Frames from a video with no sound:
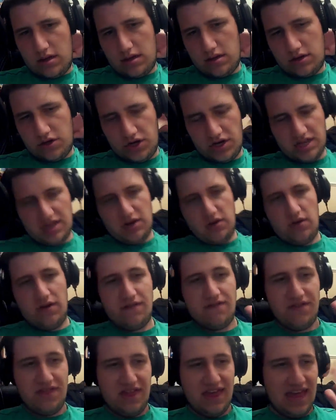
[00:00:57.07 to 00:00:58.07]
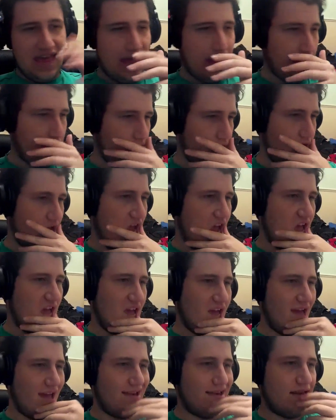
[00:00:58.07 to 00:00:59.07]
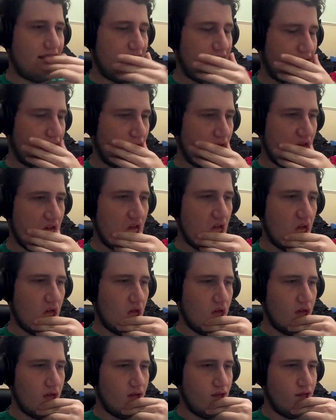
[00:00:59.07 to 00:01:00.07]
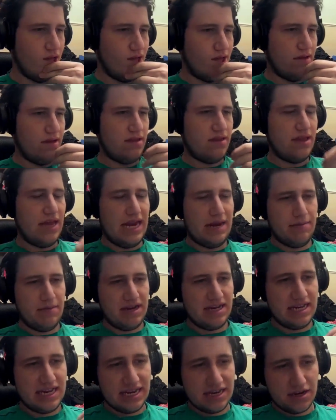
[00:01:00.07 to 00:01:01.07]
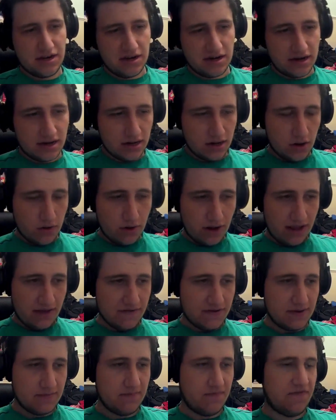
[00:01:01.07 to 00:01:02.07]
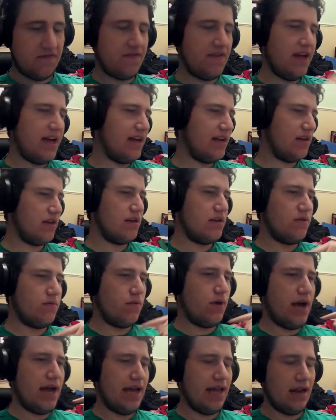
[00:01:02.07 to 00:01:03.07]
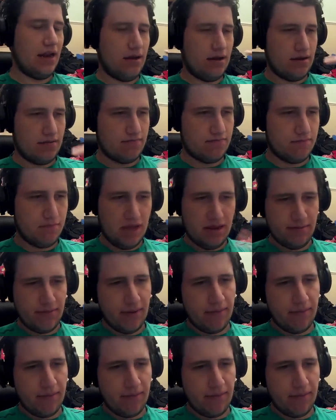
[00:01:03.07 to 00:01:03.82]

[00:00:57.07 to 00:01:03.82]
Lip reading: just sort of there. And then my sister can go and have some fun while me and my